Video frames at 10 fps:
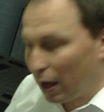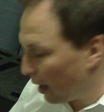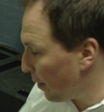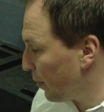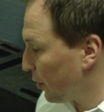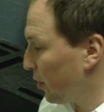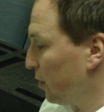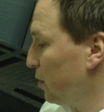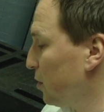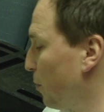under
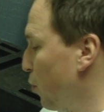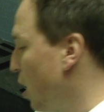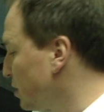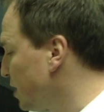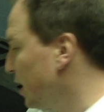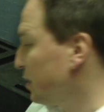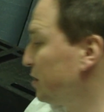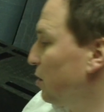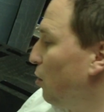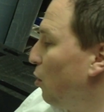the
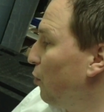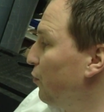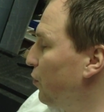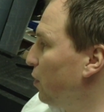process of